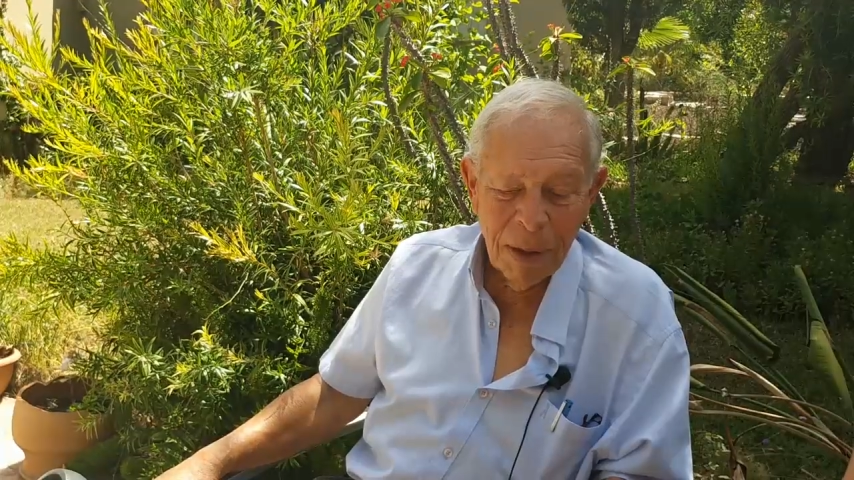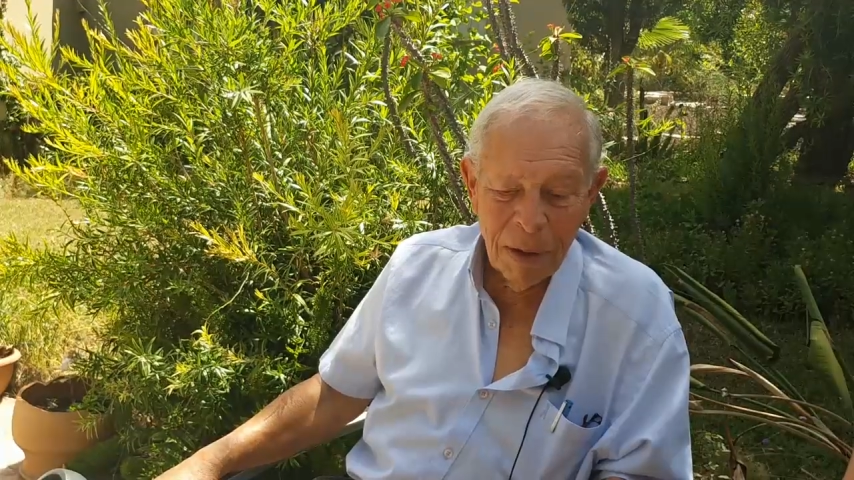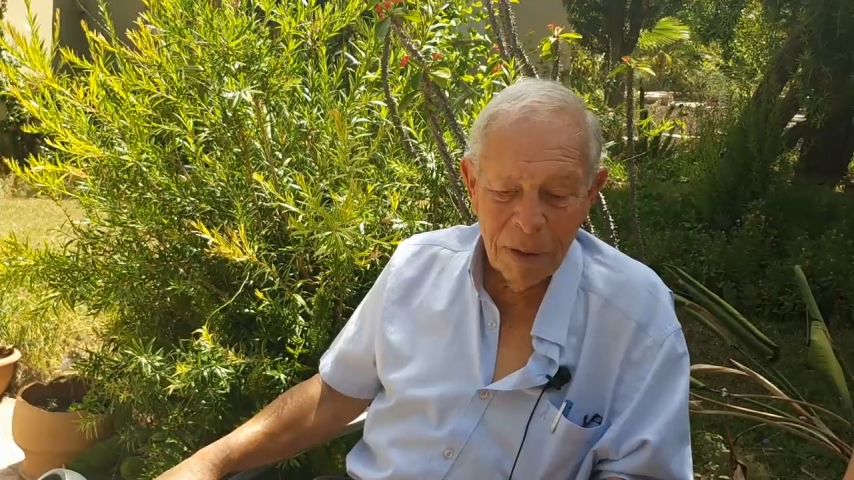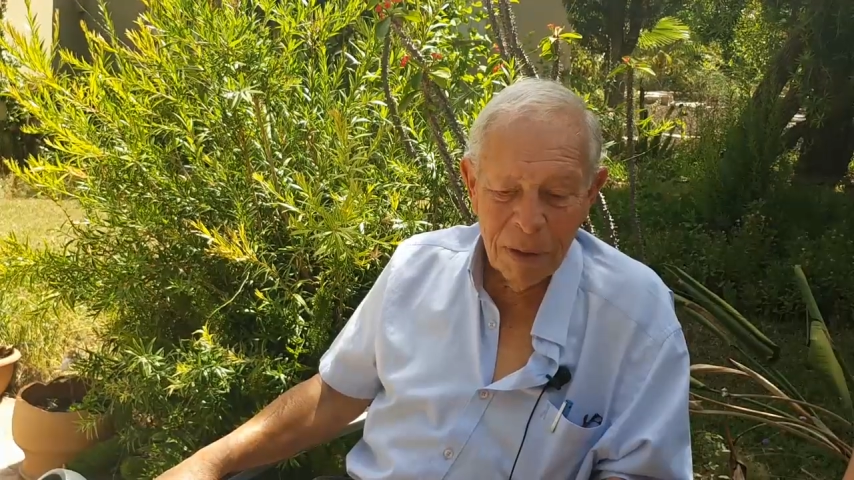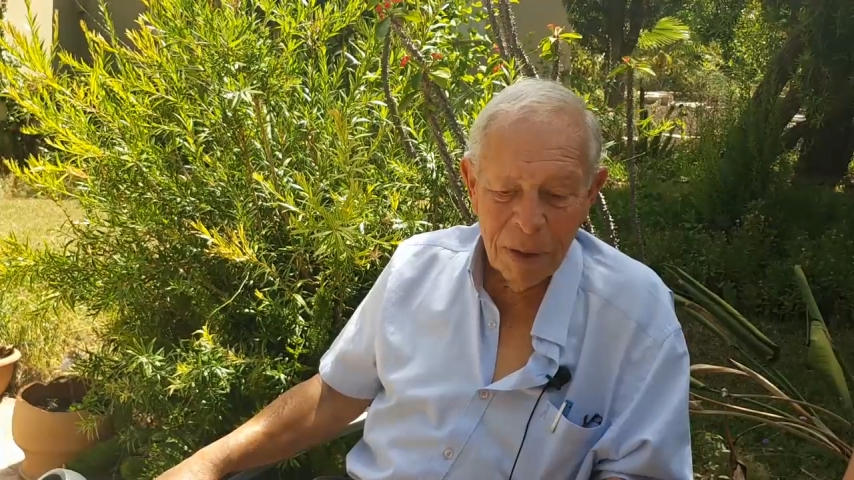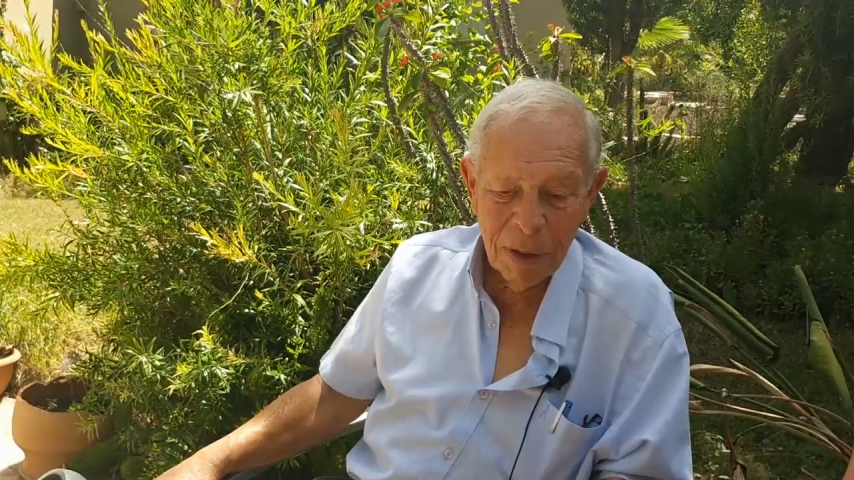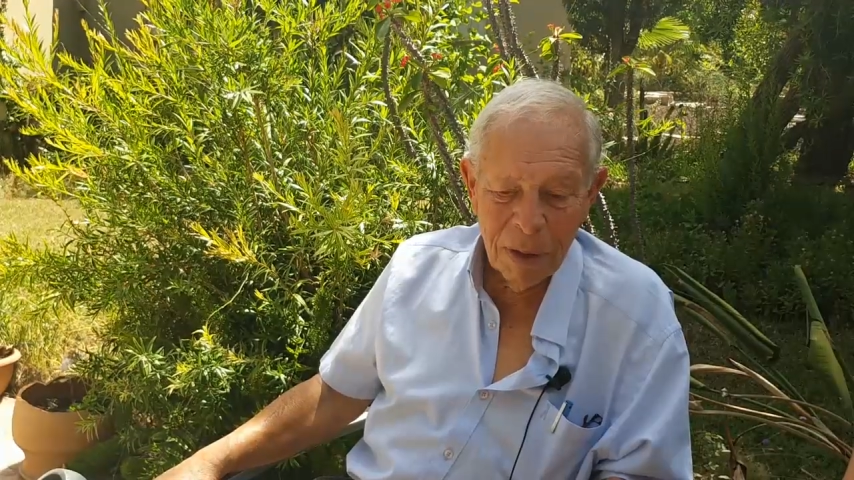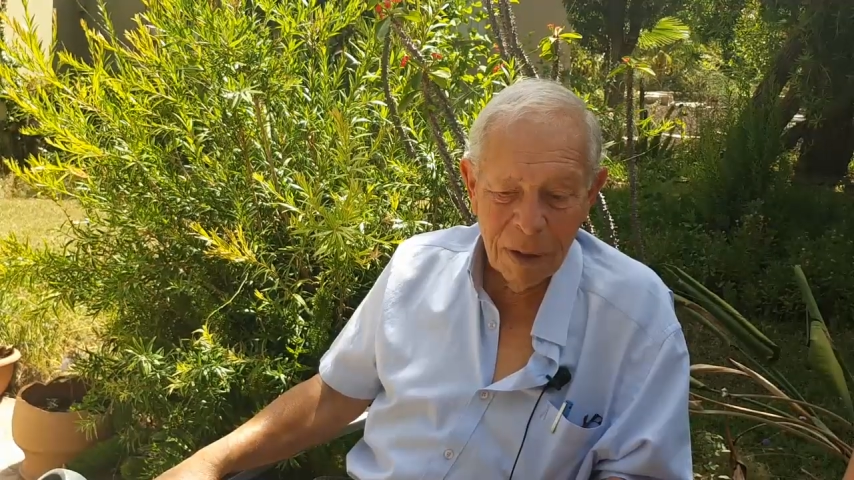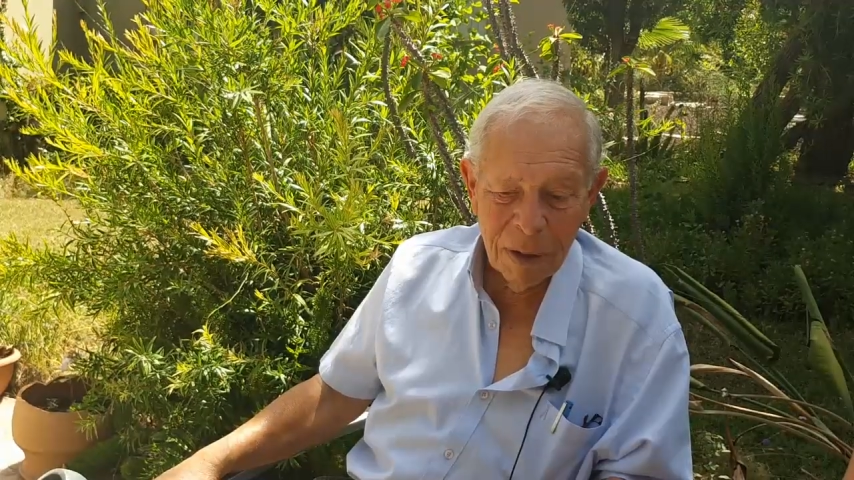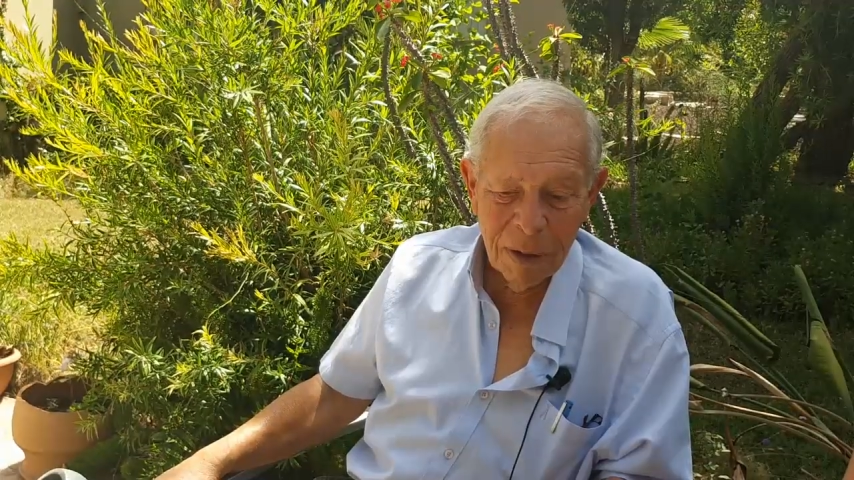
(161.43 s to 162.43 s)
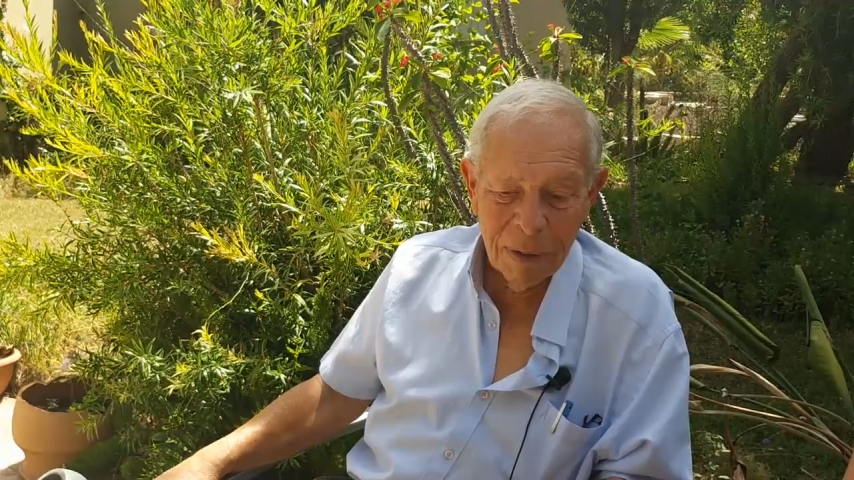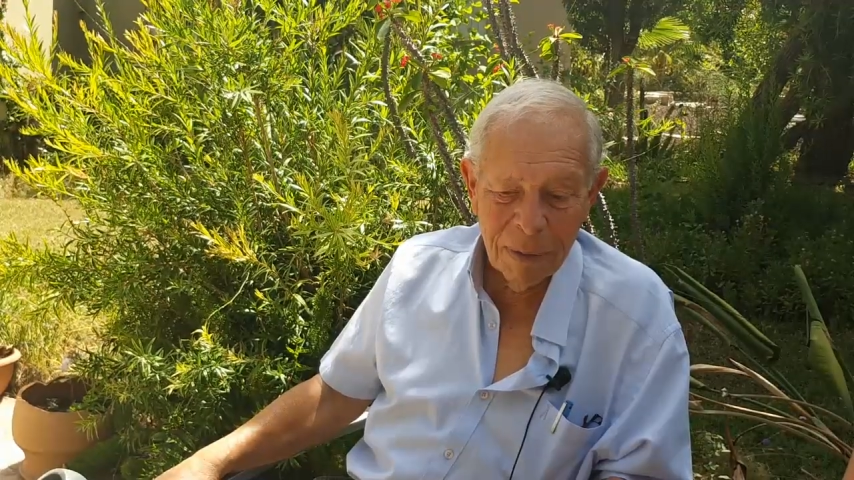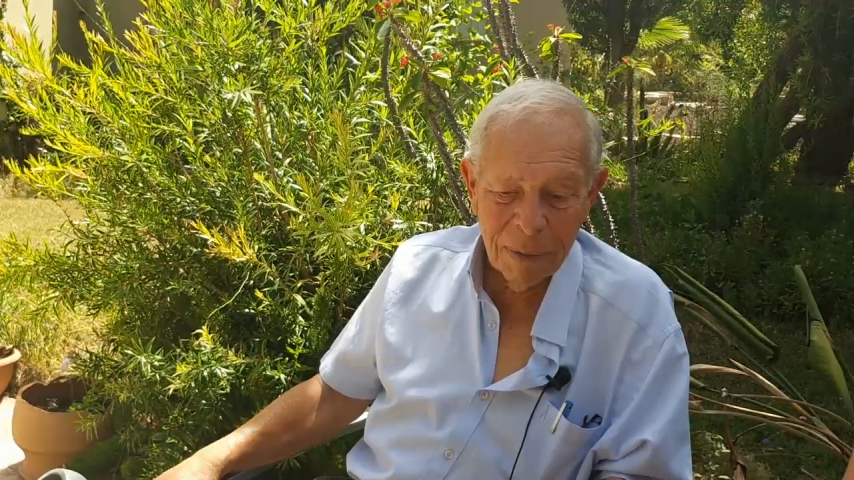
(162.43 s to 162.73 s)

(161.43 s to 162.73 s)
on the,